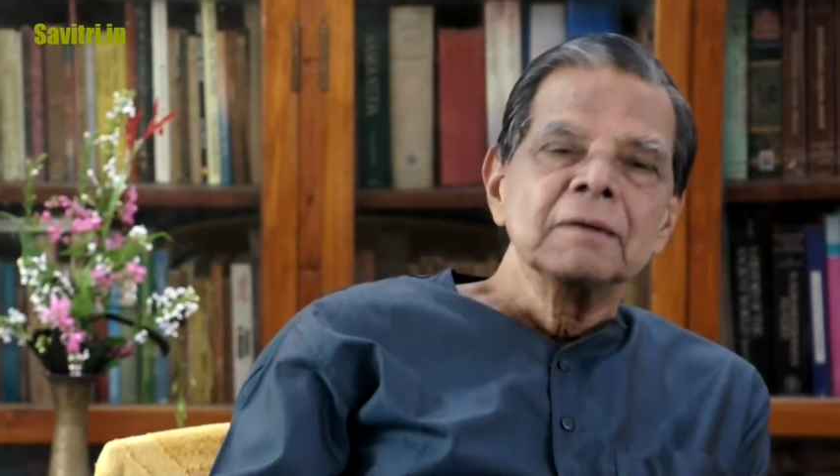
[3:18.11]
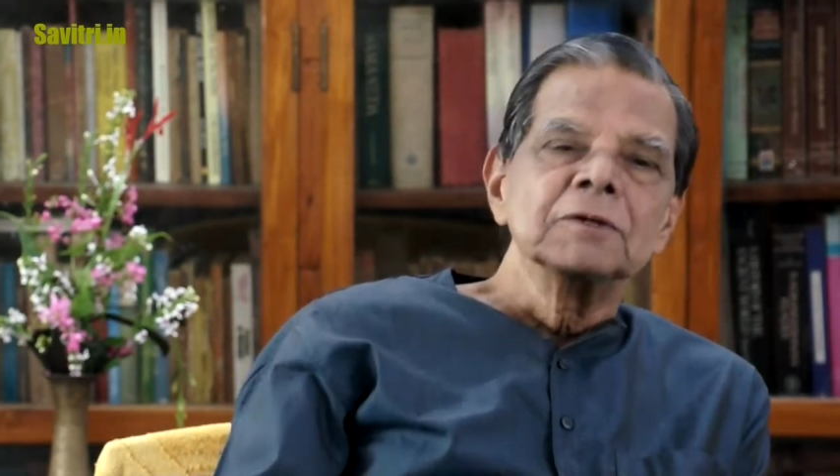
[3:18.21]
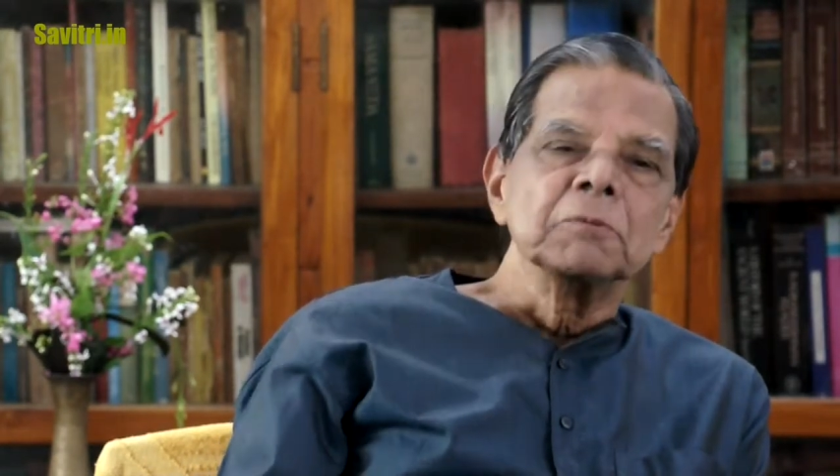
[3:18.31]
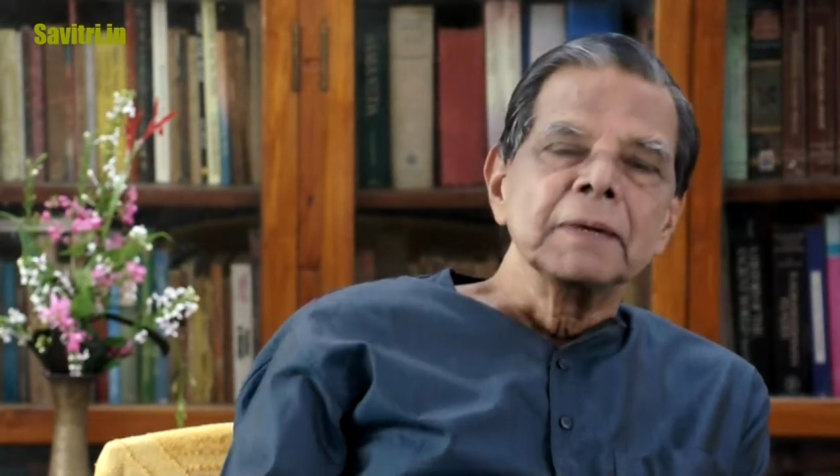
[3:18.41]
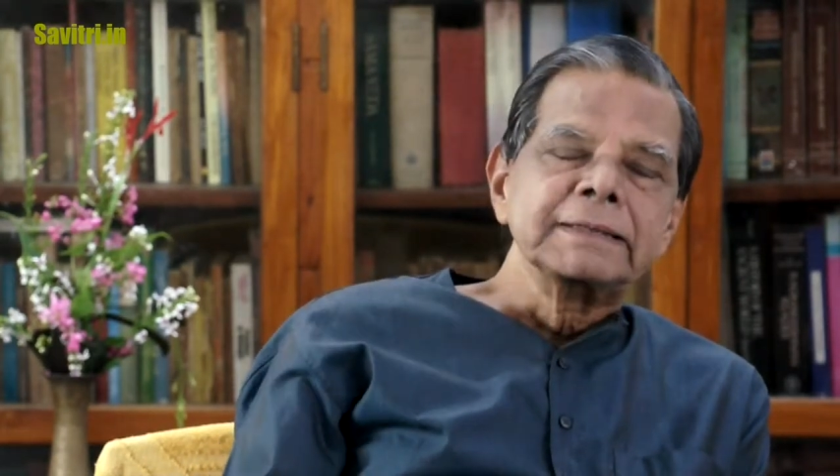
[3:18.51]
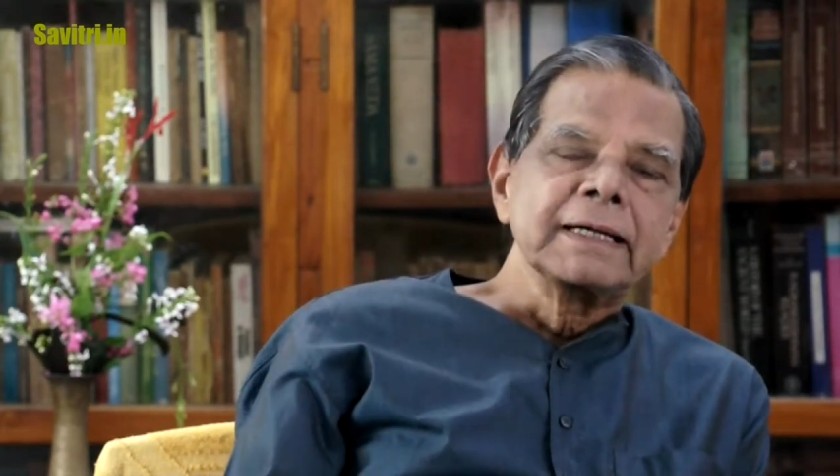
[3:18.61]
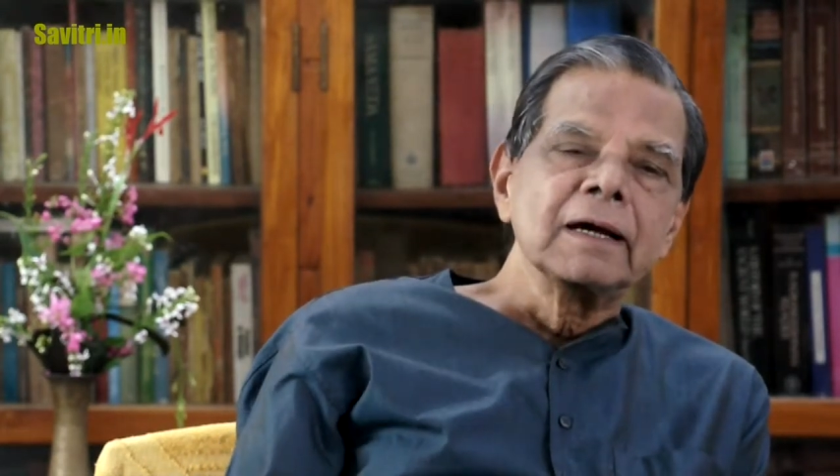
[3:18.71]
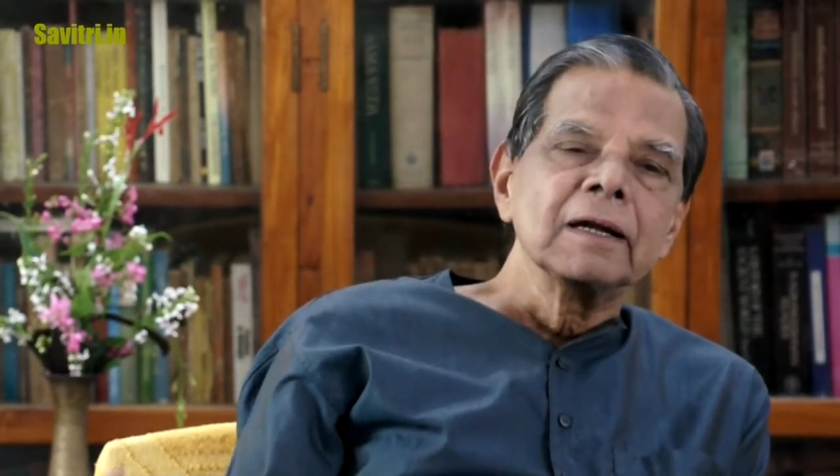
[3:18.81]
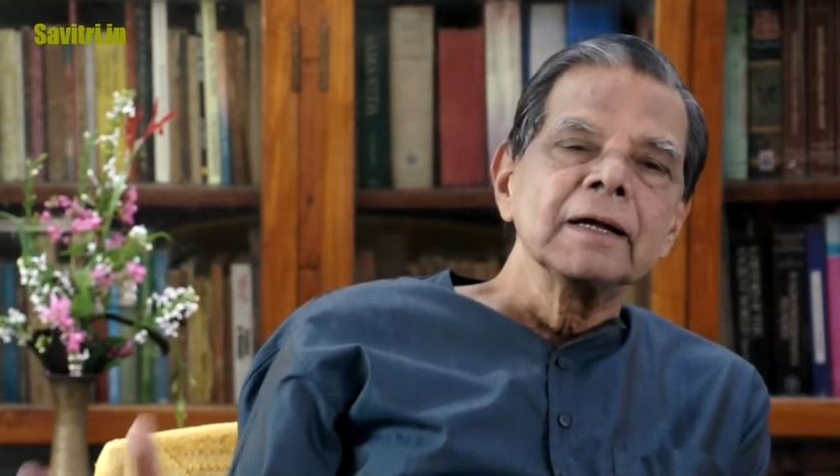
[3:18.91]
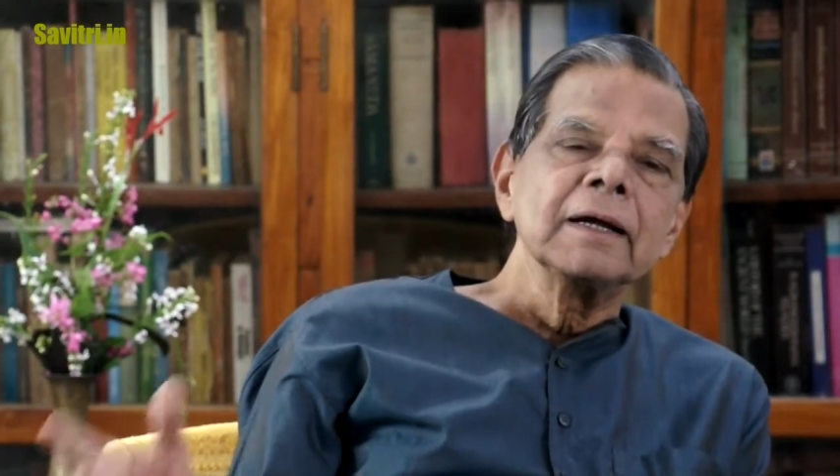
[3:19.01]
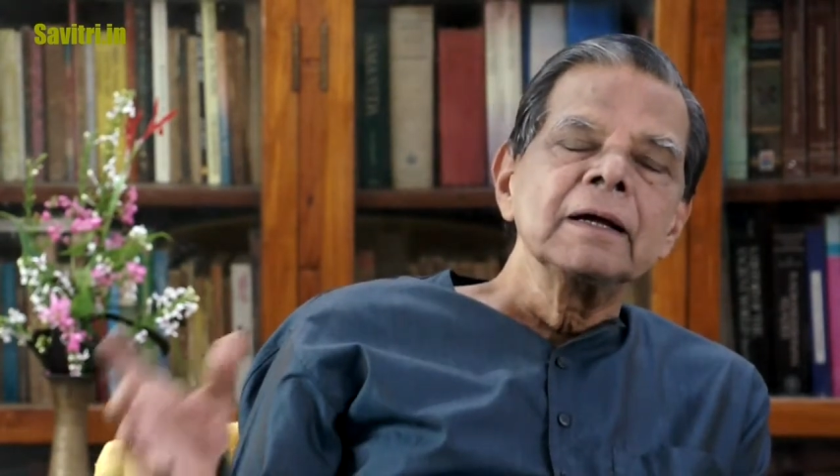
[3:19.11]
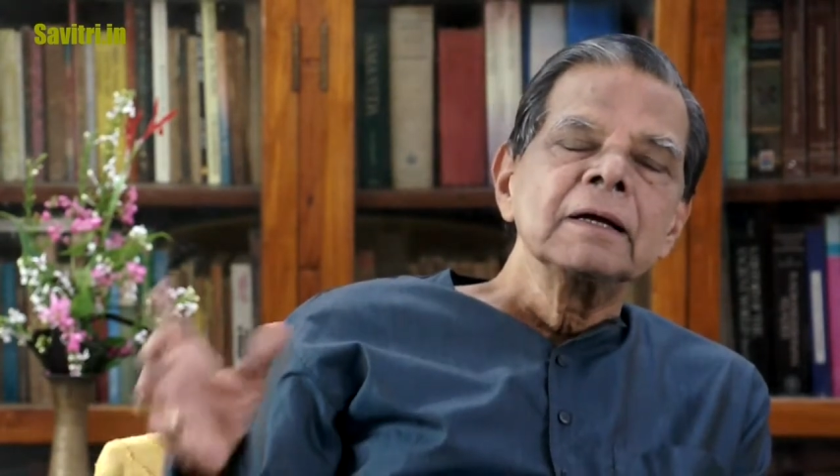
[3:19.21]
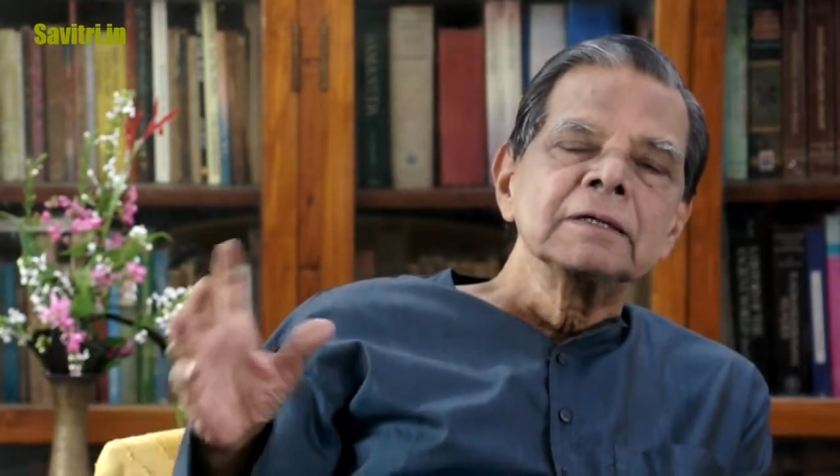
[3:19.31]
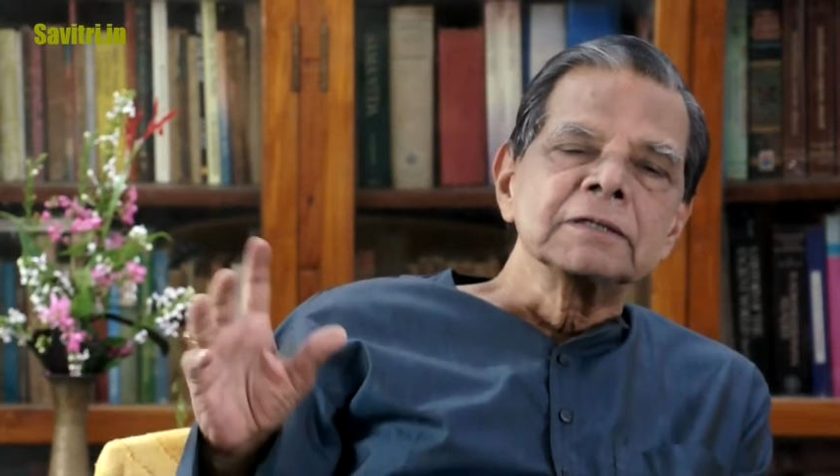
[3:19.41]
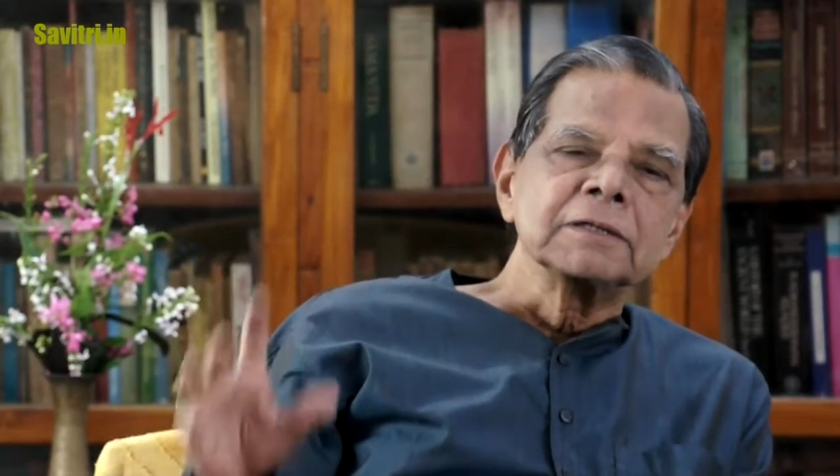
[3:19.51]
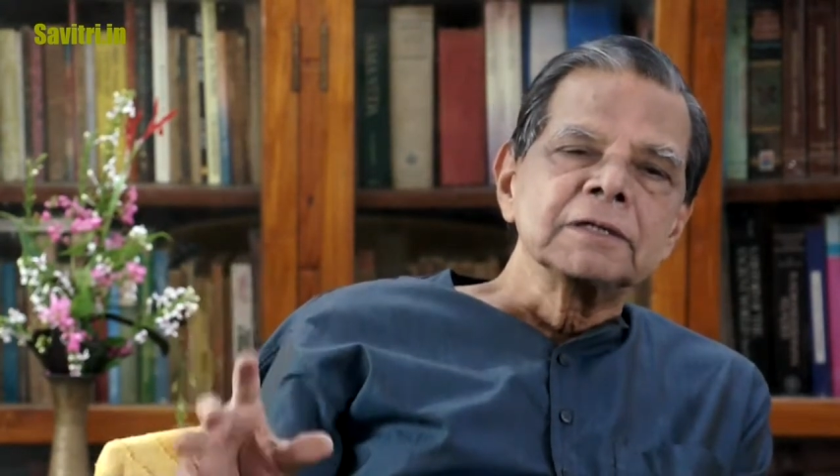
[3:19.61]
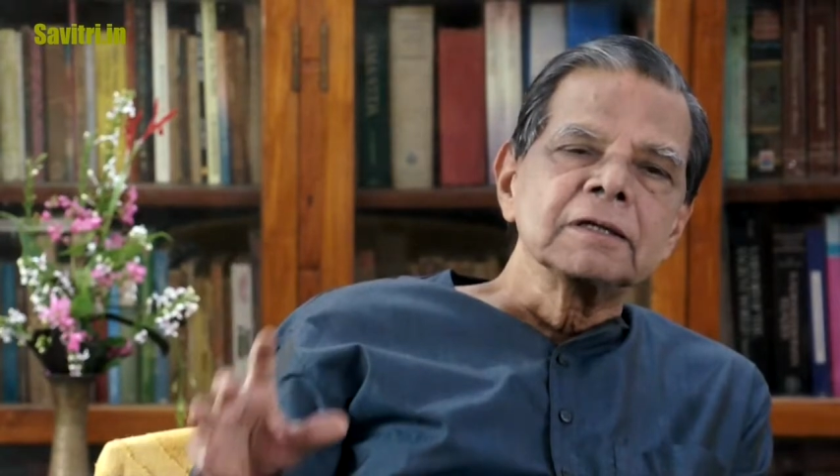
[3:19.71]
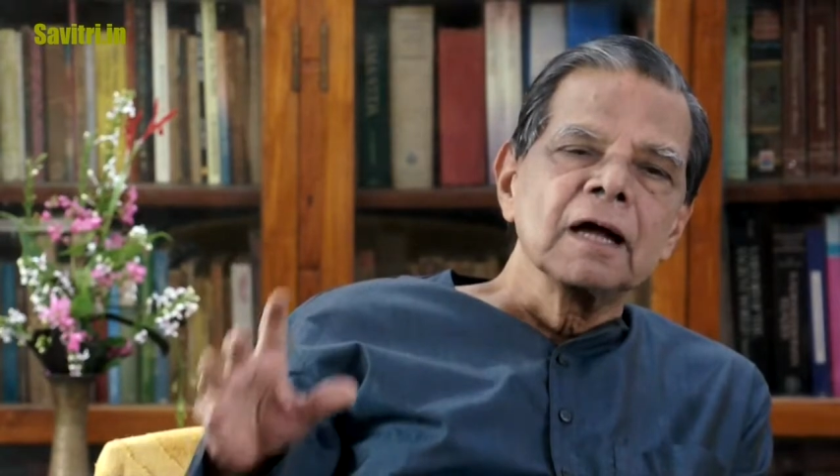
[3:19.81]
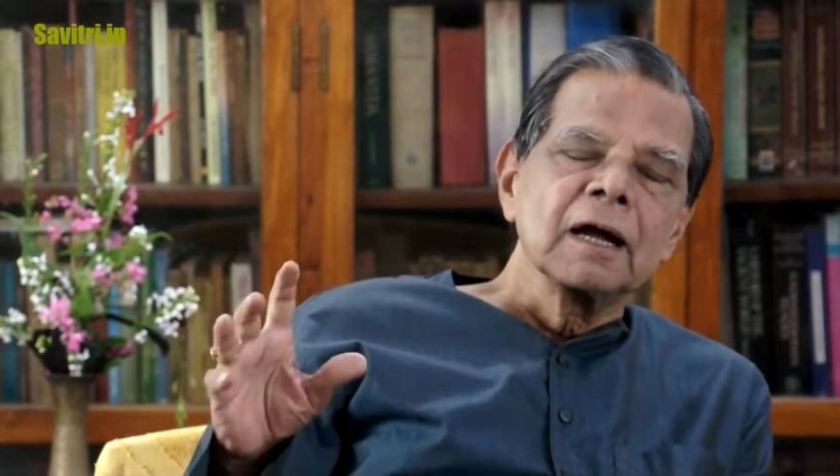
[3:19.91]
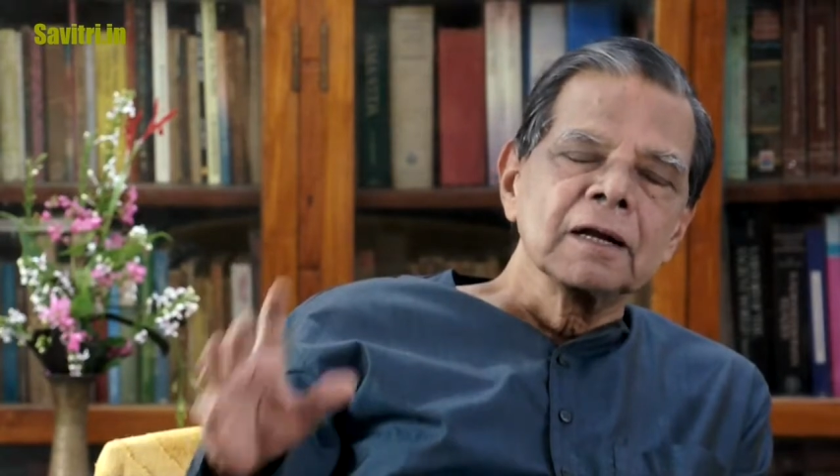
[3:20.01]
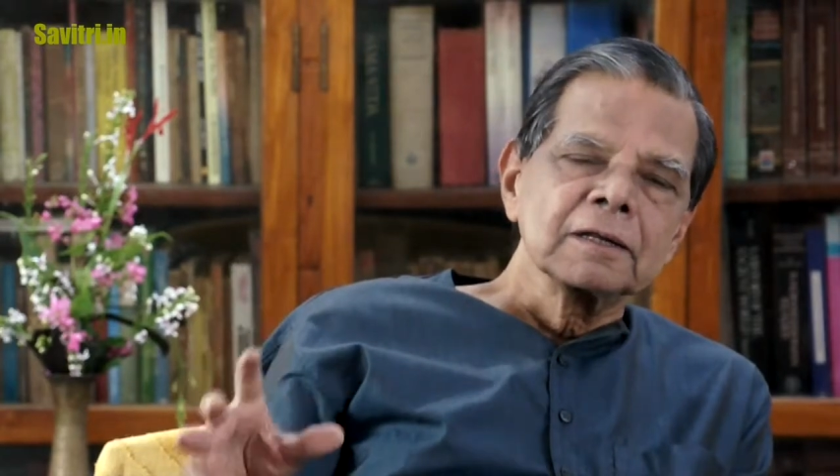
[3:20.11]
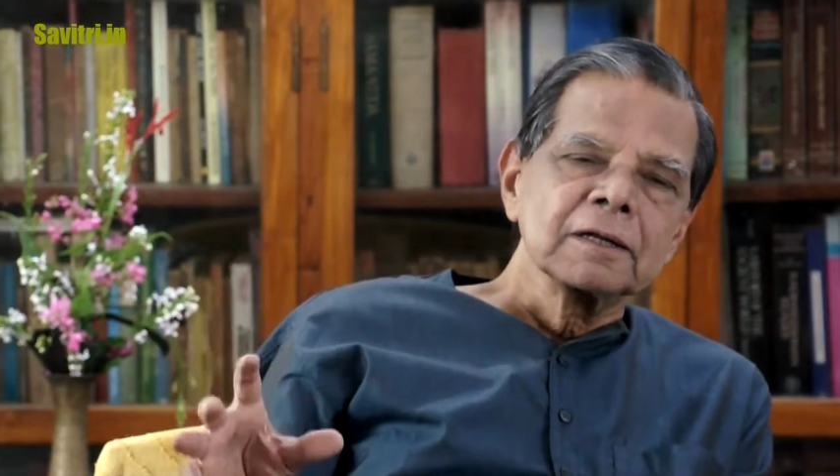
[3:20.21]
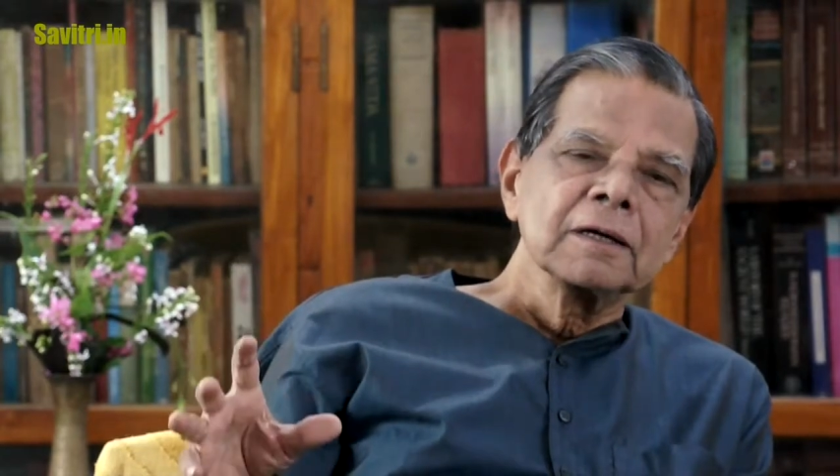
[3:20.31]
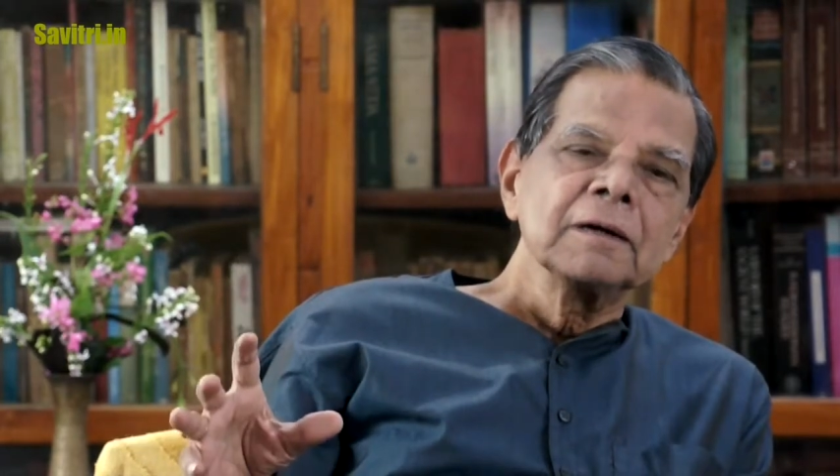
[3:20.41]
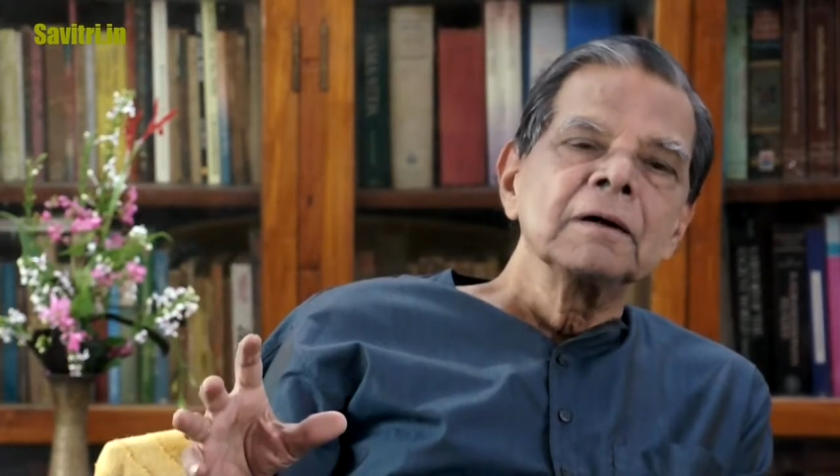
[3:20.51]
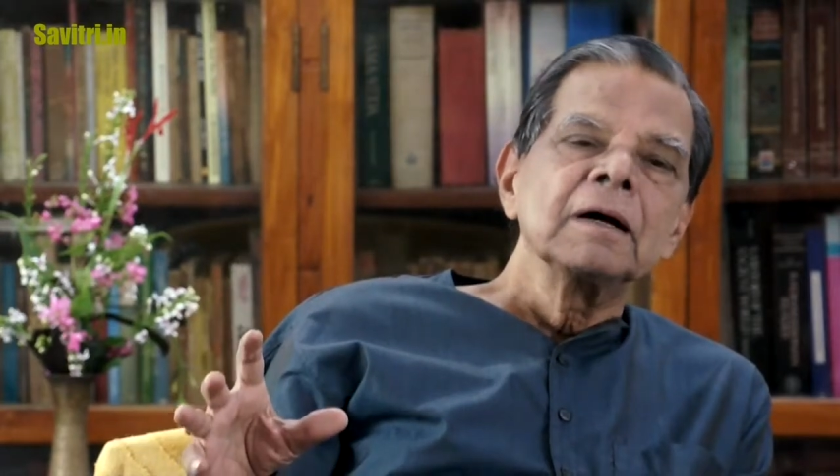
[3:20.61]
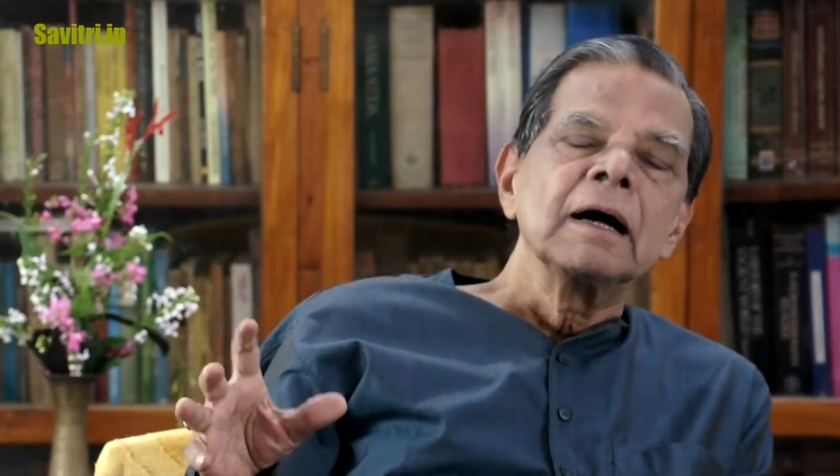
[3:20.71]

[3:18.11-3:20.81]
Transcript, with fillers: So basically, Sat Ananda.